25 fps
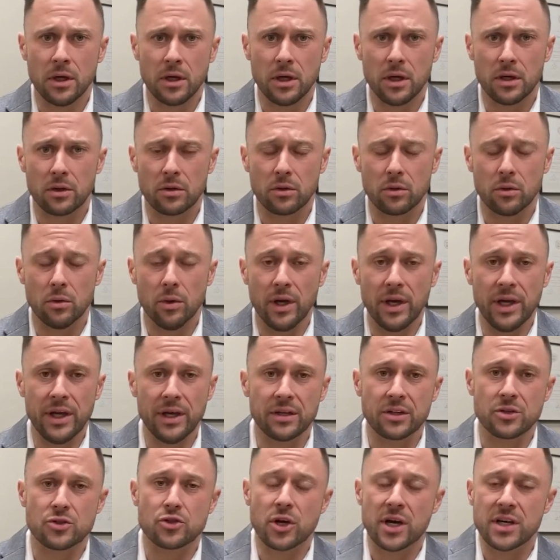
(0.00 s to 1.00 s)

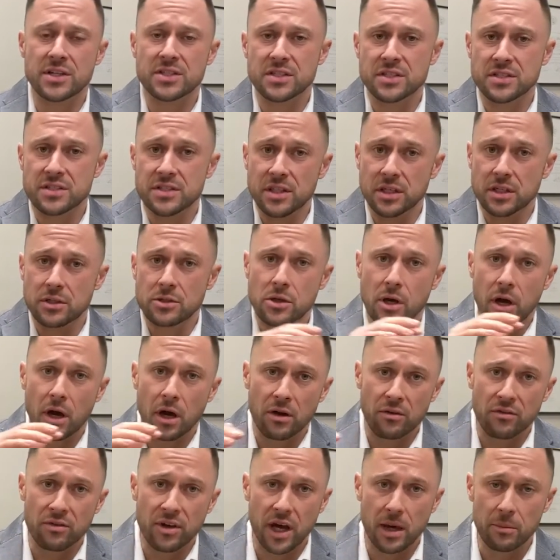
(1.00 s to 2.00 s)
it addresses the
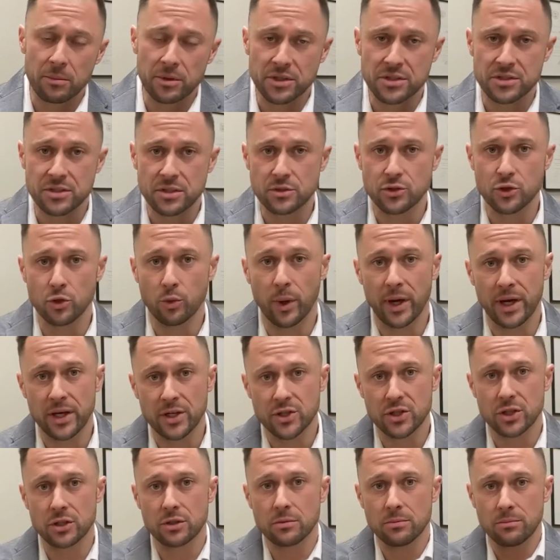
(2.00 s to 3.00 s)
entire family
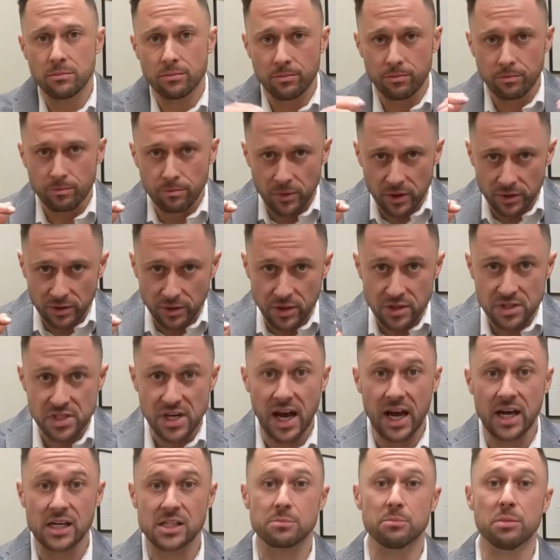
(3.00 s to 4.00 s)
situation, that the
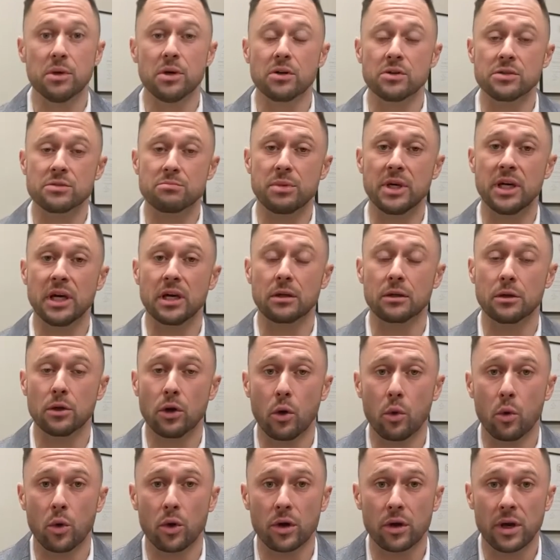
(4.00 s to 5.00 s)
tax bill is being
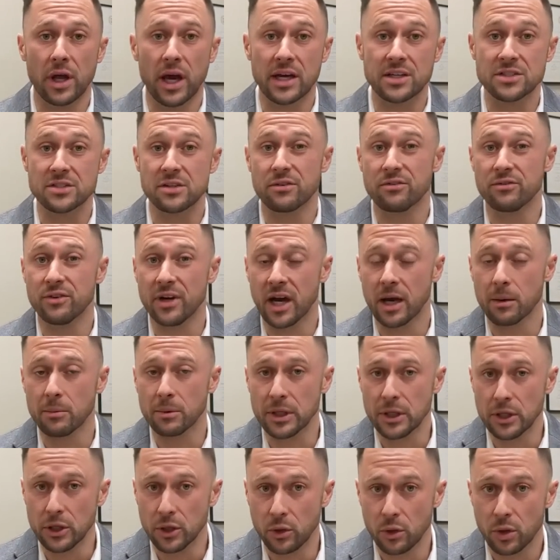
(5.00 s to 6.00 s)
lowered as a
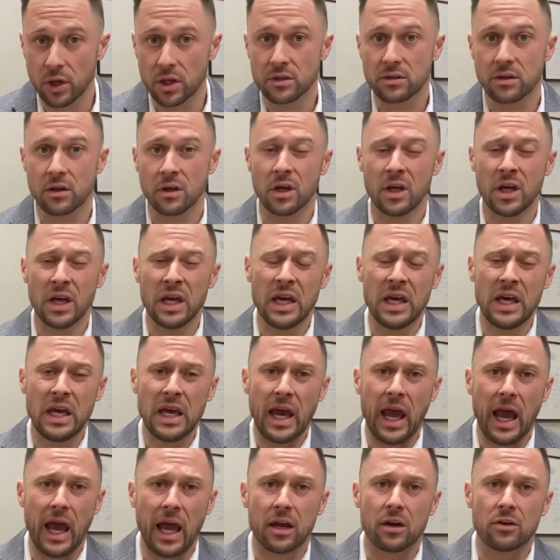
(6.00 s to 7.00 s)
family unit,
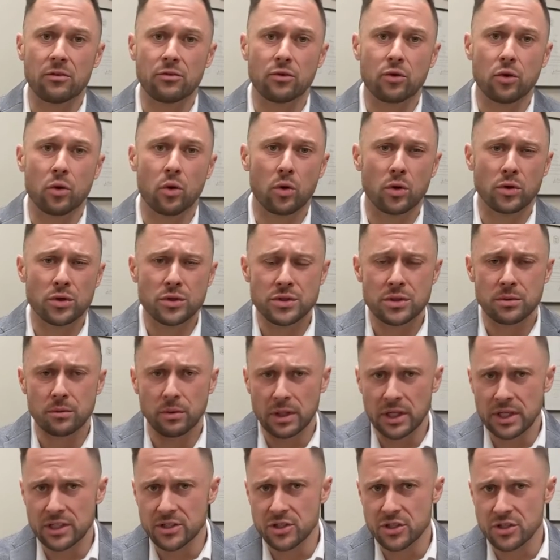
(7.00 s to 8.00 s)
and of course
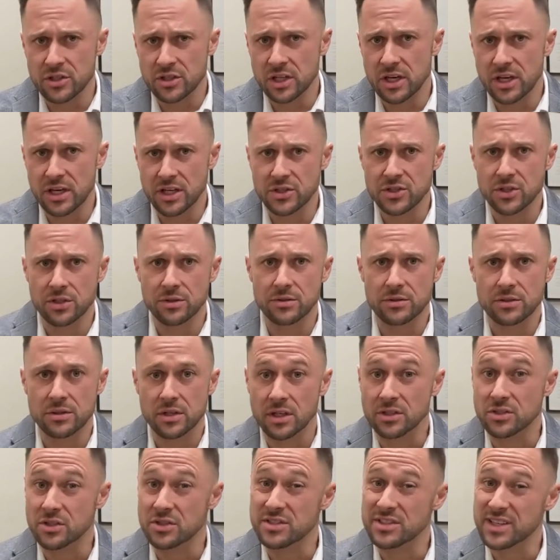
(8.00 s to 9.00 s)
legislation
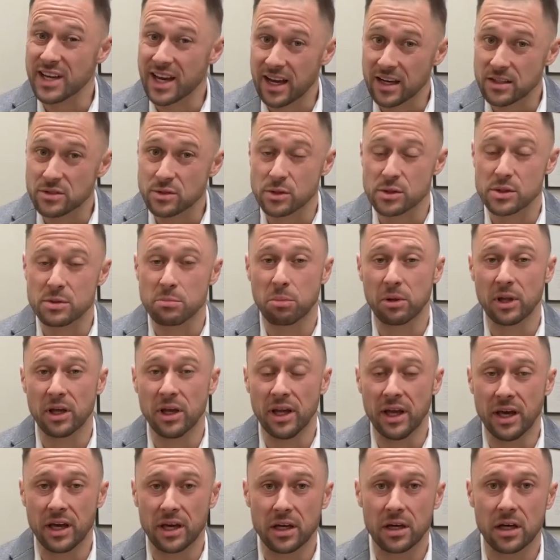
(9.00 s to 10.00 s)
such as tax on
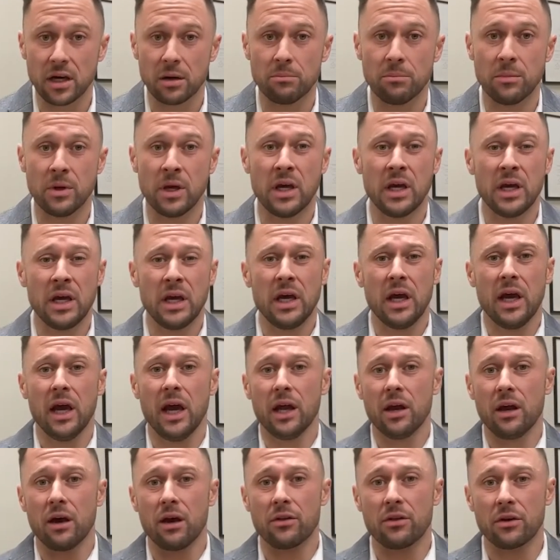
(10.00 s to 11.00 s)
split income
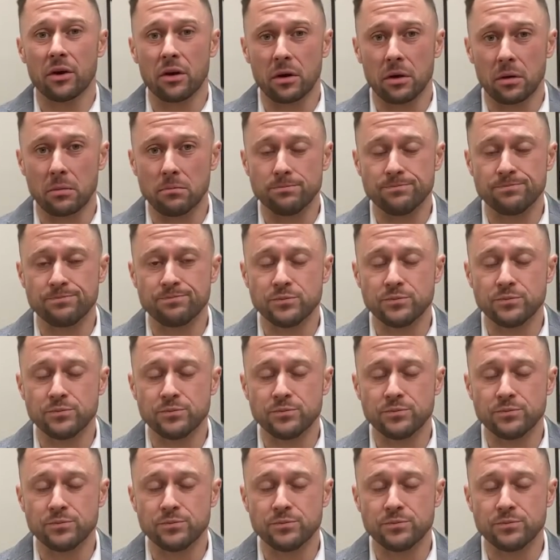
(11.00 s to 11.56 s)
and other